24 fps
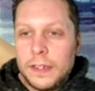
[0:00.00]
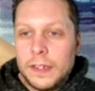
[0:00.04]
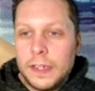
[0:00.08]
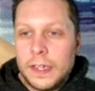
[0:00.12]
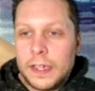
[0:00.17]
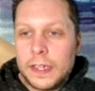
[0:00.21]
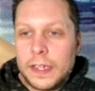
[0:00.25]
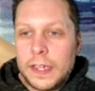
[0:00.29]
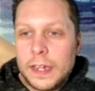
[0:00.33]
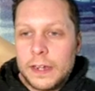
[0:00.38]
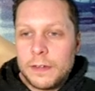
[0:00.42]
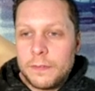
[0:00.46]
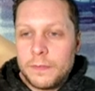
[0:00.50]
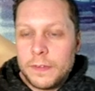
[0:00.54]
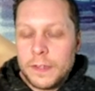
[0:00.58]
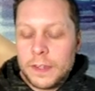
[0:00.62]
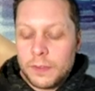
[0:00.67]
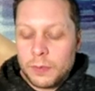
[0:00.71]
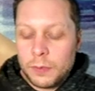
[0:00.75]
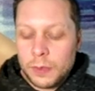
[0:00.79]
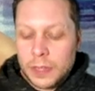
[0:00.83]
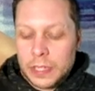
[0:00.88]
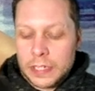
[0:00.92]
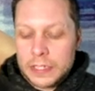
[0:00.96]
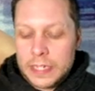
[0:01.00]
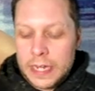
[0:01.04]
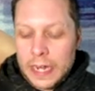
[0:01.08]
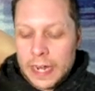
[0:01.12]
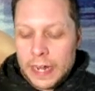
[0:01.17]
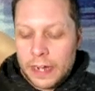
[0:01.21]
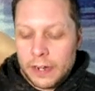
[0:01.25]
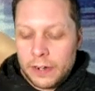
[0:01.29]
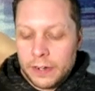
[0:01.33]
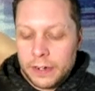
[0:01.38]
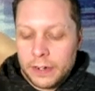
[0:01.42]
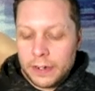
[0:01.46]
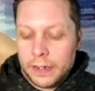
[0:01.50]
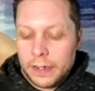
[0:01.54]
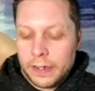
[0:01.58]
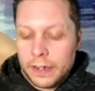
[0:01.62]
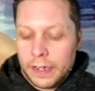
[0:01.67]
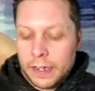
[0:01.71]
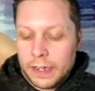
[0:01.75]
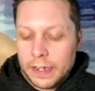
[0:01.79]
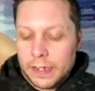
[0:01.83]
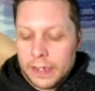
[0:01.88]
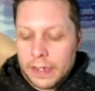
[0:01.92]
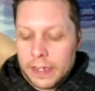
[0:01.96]
kind of fits with the tattered
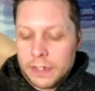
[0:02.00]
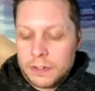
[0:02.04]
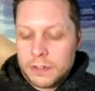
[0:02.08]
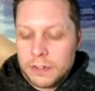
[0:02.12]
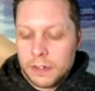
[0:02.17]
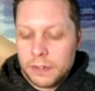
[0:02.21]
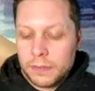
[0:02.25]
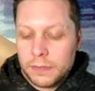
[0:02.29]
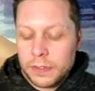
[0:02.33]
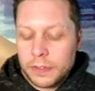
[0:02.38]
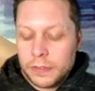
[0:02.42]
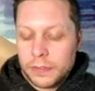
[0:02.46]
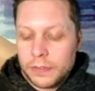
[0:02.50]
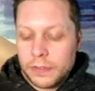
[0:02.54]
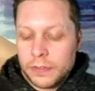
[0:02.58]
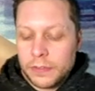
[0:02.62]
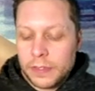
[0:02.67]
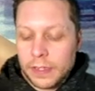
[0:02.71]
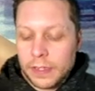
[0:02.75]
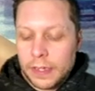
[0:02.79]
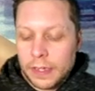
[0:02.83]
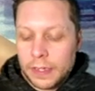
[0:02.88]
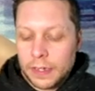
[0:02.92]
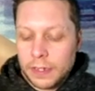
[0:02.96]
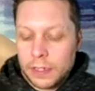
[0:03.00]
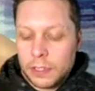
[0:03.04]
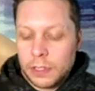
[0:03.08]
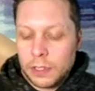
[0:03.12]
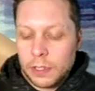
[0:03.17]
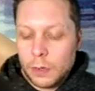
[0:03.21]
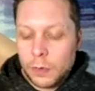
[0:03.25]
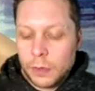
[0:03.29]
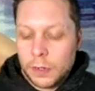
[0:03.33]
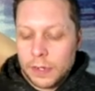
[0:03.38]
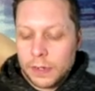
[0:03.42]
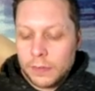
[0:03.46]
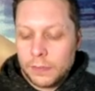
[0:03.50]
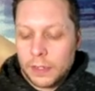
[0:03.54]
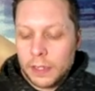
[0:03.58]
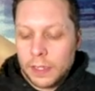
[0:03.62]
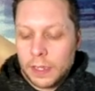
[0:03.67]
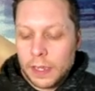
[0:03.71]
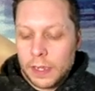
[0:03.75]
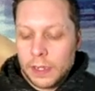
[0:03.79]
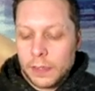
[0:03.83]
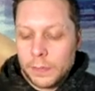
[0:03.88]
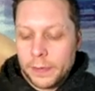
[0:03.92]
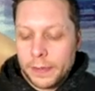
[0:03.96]
nature of his cloak and
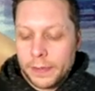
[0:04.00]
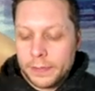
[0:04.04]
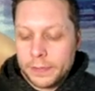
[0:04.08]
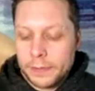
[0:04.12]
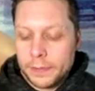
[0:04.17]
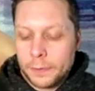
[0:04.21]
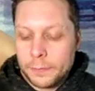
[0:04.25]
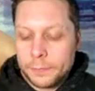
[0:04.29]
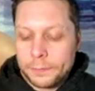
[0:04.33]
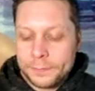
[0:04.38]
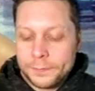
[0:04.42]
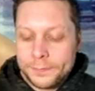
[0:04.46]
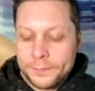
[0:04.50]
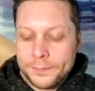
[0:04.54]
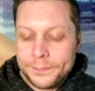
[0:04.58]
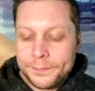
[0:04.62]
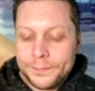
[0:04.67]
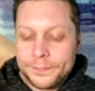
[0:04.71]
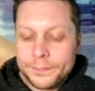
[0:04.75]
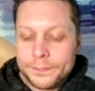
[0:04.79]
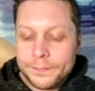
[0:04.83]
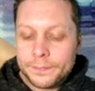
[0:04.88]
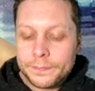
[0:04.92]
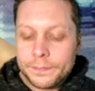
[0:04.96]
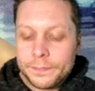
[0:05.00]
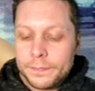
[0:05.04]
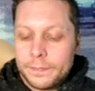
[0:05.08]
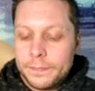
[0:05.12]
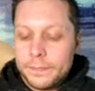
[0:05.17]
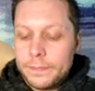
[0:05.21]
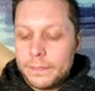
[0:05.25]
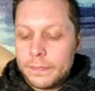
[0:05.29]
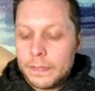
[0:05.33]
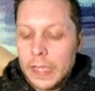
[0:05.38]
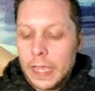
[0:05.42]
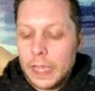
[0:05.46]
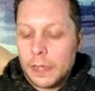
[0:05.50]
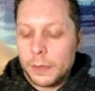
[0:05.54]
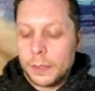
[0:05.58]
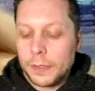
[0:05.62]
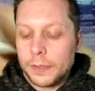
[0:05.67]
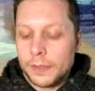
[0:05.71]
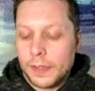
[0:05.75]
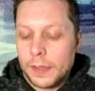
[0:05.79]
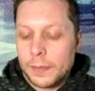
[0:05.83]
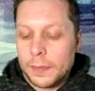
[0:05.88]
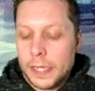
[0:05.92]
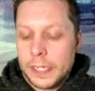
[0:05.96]
everything anyway. So anyway,
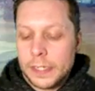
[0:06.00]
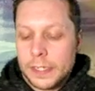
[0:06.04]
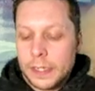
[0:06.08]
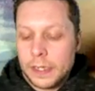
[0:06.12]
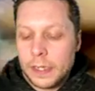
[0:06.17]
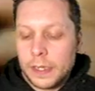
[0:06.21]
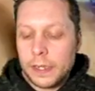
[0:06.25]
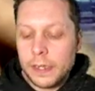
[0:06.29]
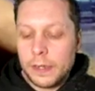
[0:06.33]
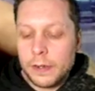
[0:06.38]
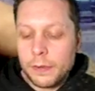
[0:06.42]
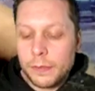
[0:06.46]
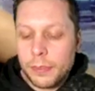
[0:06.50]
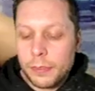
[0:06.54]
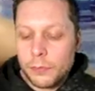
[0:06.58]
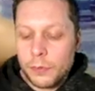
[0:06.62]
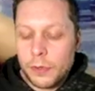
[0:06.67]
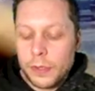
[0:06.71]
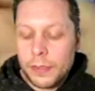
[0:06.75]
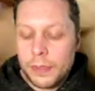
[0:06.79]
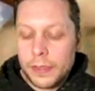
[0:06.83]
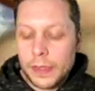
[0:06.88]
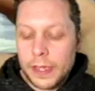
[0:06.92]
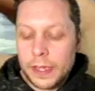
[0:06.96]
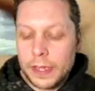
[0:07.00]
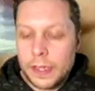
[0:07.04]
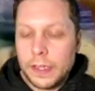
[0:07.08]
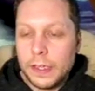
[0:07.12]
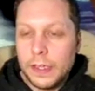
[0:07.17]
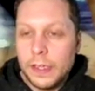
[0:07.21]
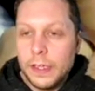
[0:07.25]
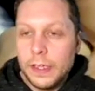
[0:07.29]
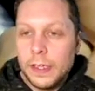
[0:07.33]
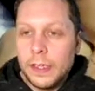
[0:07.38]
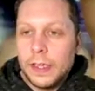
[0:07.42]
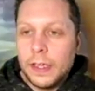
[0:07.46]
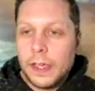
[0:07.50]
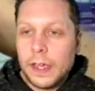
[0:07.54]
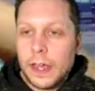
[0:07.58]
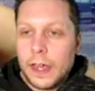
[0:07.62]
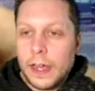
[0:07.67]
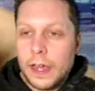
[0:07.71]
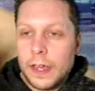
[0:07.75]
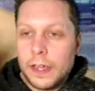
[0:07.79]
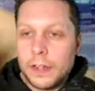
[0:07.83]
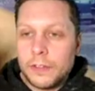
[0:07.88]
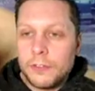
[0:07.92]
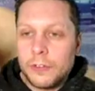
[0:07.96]
same idea here, 3 thick.
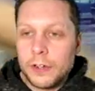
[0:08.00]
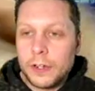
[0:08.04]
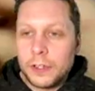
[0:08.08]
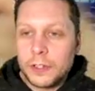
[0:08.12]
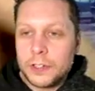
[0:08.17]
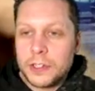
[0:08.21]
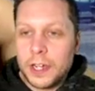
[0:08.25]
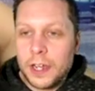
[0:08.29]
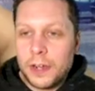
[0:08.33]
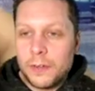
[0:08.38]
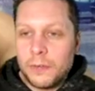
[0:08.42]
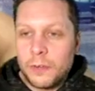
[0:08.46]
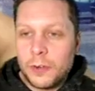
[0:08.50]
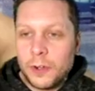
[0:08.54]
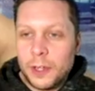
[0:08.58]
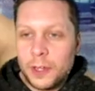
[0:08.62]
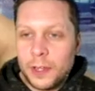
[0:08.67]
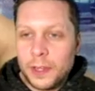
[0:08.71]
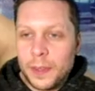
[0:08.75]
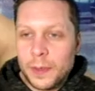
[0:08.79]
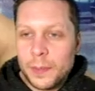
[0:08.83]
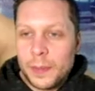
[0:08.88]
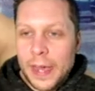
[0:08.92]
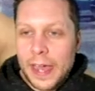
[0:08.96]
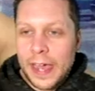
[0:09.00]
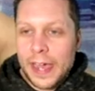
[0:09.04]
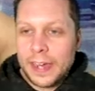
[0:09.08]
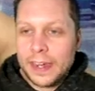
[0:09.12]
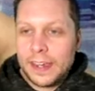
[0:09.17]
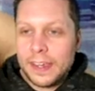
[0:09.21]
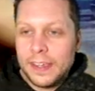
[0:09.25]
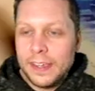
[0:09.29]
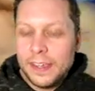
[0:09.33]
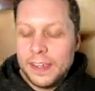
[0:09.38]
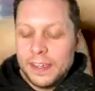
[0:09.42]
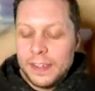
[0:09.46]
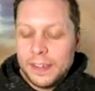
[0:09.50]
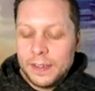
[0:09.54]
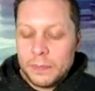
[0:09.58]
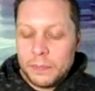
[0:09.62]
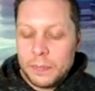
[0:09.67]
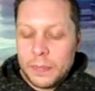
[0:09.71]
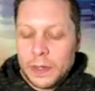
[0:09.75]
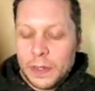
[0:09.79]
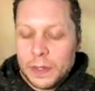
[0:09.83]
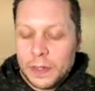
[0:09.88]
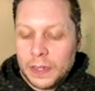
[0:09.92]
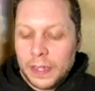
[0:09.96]
Drill Shot foil in the back.
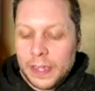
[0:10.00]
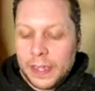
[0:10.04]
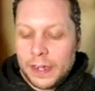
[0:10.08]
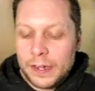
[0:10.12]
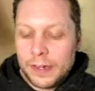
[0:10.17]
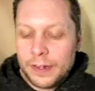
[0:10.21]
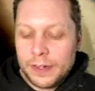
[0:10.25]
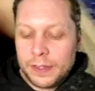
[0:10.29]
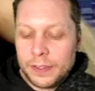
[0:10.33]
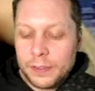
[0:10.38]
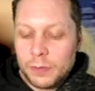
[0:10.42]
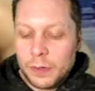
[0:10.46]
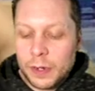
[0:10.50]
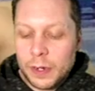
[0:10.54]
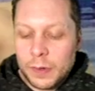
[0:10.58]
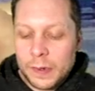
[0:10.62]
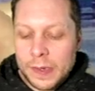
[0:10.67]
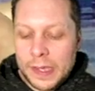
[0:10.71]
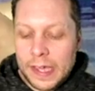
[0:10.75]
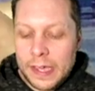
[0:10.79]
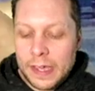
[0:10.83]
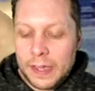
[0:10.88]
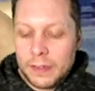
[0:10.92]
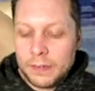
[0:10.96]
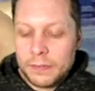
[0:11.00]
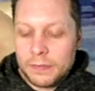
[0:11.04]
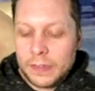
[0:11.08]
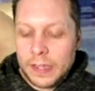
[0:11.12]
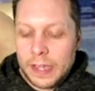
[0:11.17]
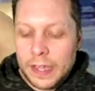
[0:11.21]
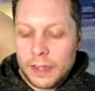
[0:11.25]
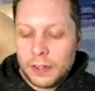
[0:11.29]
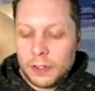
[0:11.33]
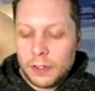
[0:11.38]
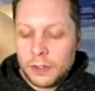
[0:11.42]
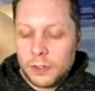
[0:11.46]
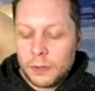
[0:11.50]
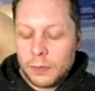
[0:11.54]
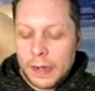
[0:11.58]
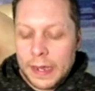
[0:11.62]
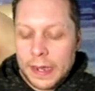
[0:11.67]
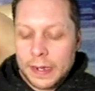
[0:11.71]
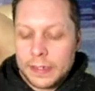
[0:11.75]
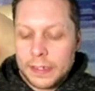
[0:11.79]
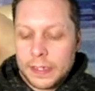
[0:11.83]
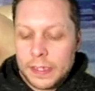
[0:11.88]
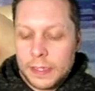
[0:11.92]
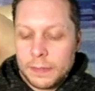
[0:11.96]
Middle layer is where we have adult
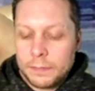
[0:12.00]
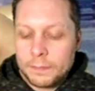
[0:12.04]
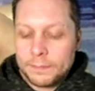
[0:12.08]
Arachne.